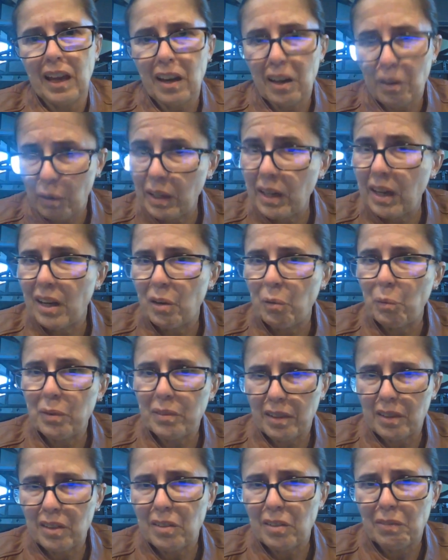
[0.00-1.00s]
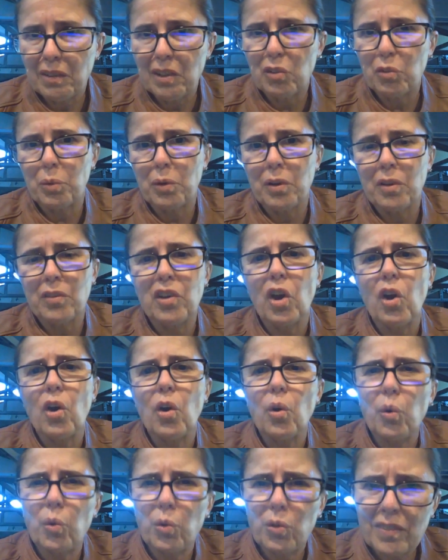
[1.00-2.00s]
And again, it was individuals
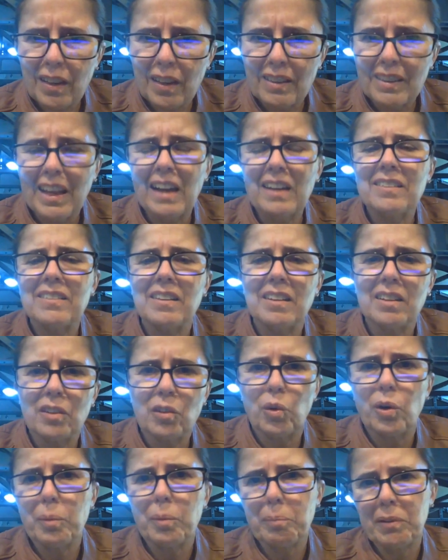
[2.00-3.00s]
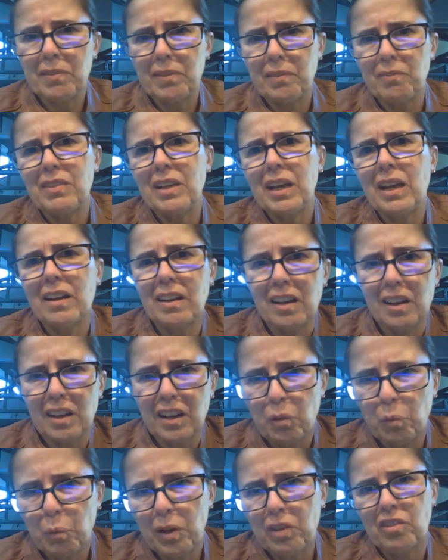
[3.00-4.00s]
who selected a corpus of
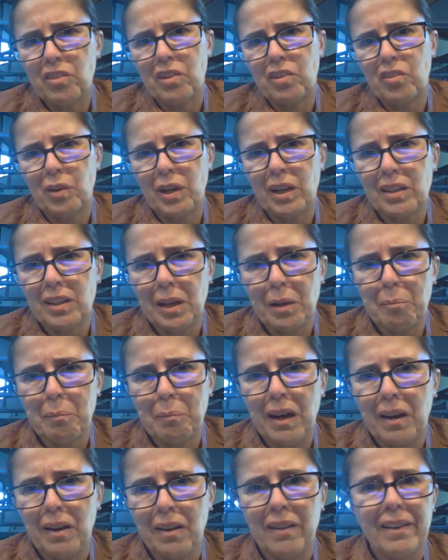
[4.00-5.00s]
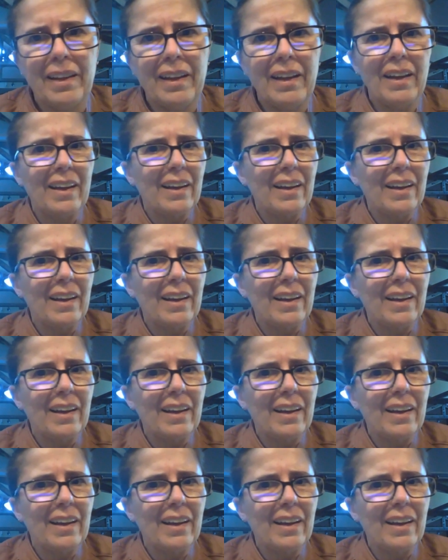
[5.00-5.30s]
data in which to train that model.